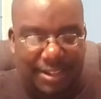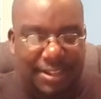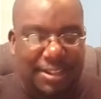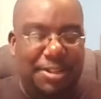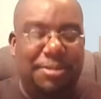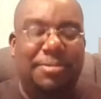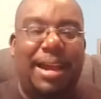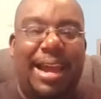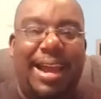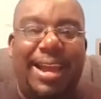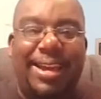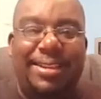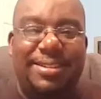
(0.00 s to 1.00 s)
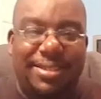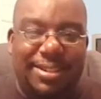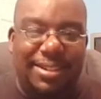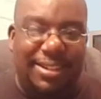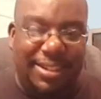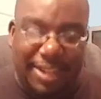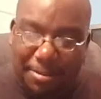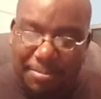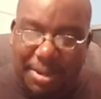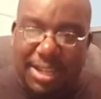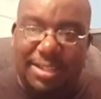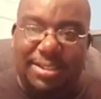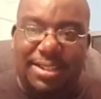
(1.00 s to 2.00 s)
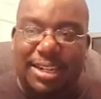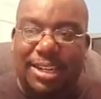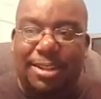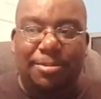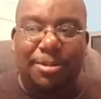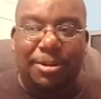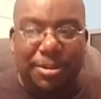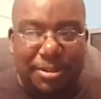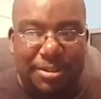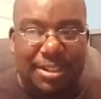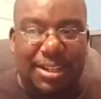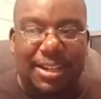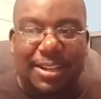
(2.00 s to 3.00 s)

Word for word: you ask amiss, in other words,